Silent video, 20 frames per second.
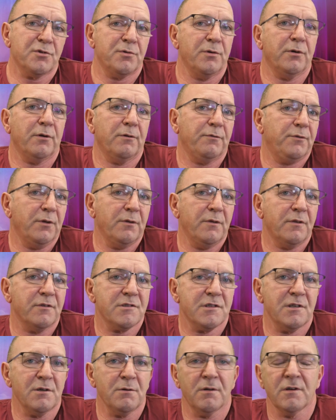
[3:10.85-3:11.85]
Trinov do this
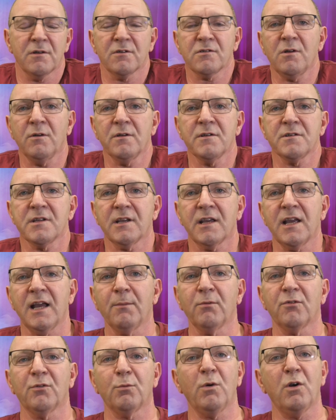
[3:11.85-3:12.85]
too, and as long as the
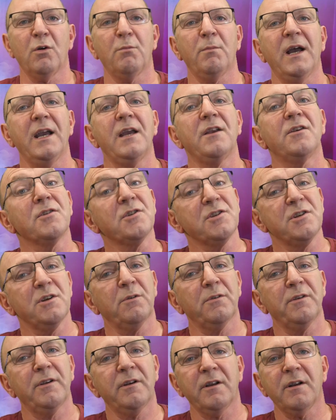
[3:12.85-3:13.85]
cables are well made and
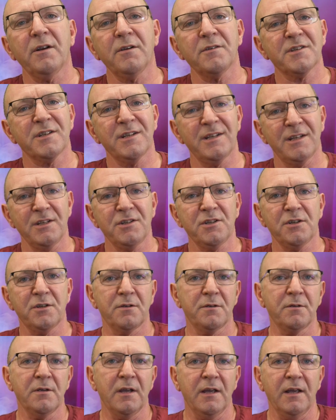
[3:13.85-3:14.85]
shielded, I don't see an
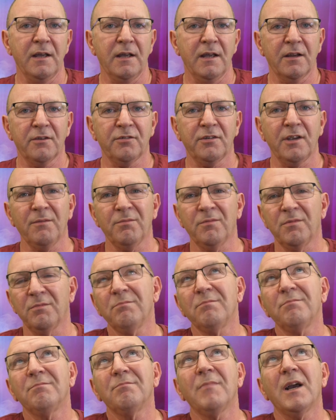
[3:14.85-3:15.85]
issue, except
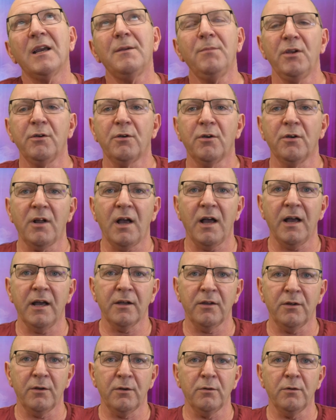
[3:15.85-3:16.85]
maybe you could
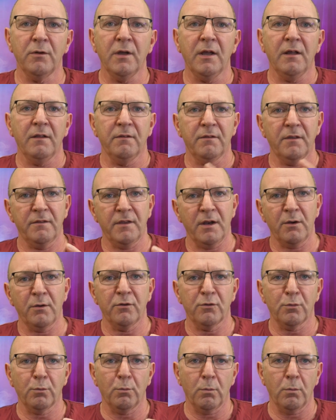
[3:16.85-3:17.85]
argue that there
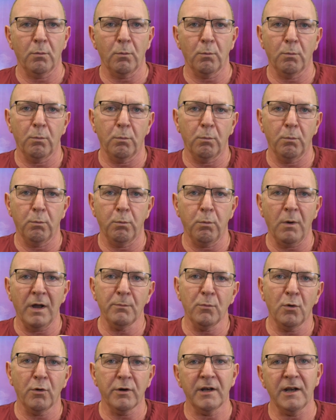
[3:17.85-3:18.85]
is one
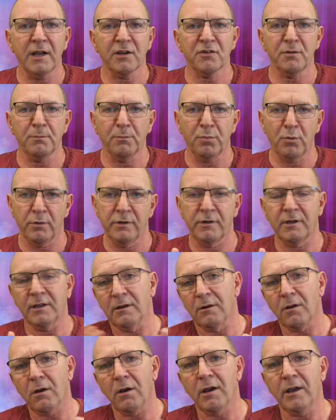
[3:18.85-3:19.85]
more connection point in
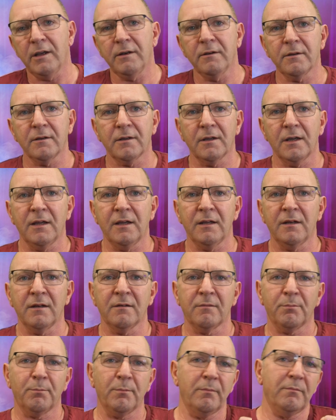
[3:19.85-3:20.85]
line
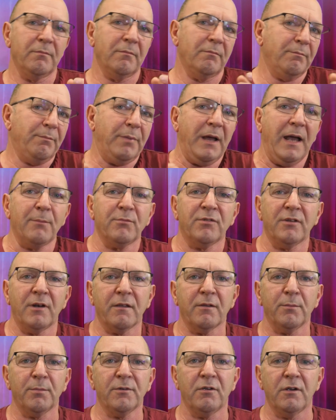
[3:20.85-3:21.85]
and perhaps
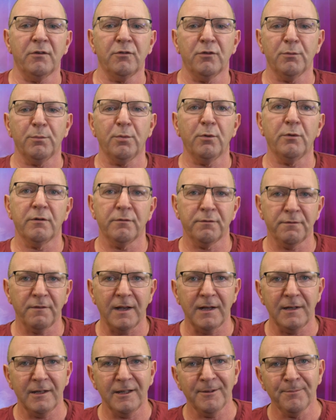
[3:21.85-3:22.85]
another potential point of
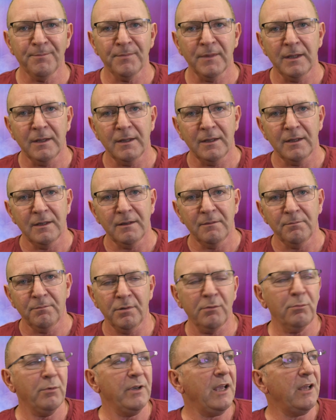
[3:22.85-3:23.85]
failure.
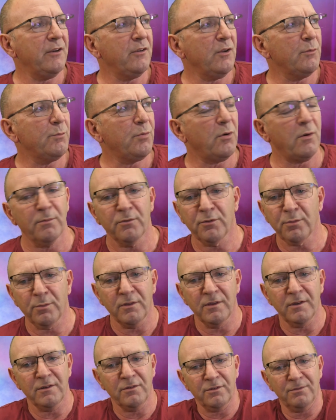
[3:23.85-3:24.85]
But we had no problems with
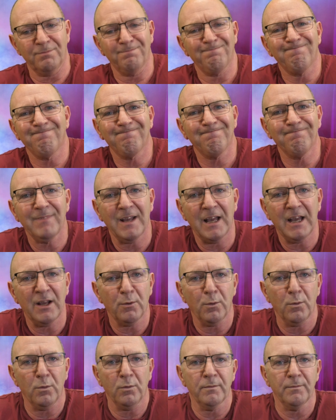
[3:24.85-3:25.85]
this at
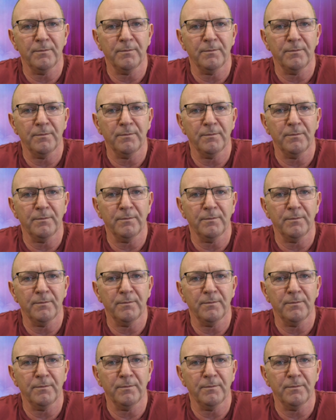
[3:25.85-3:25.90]
all.